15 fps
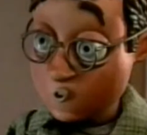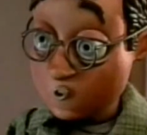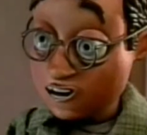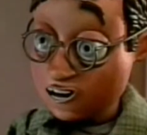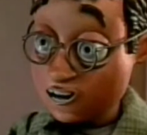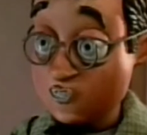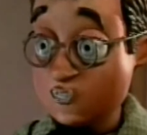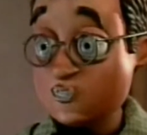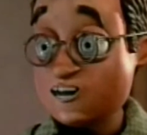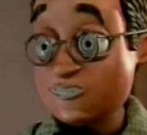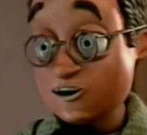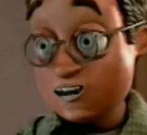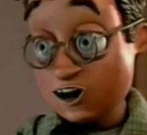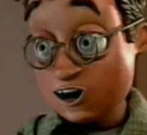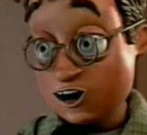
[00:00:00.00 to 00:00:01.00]
a... sweet,
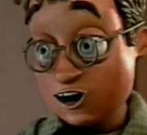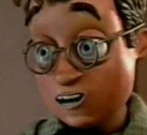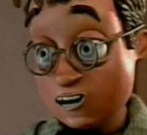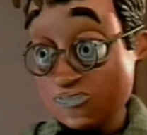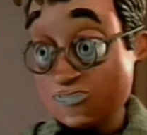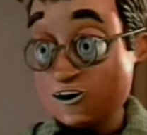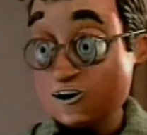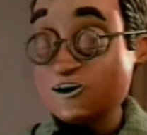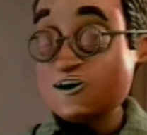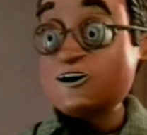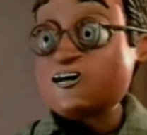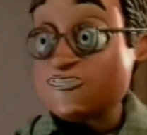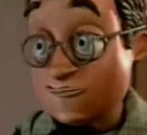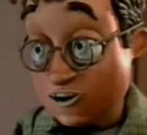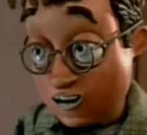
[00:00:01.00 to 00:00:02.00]
she's kind,
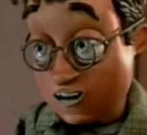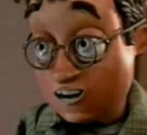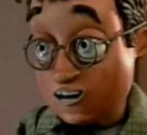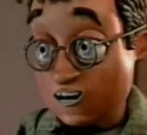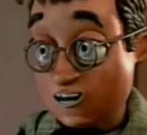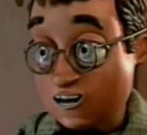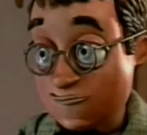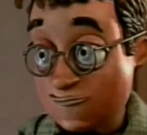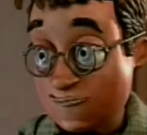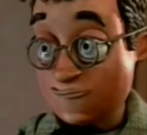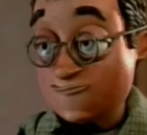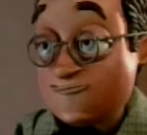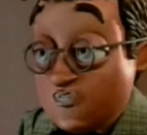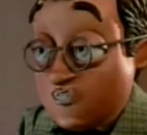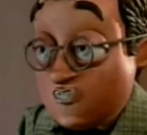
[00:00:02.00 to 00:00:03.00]
and Mike,
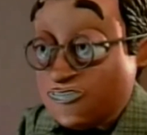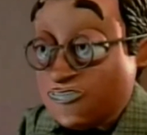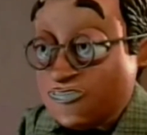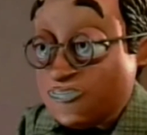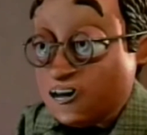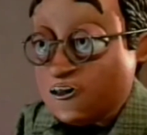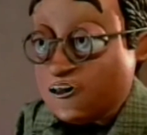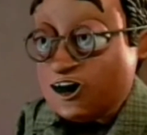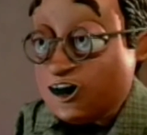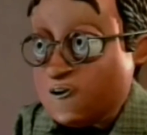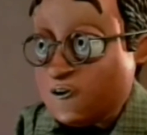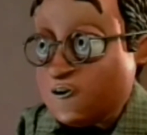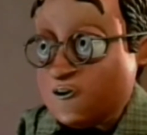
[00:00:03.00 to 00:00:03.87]
she's still a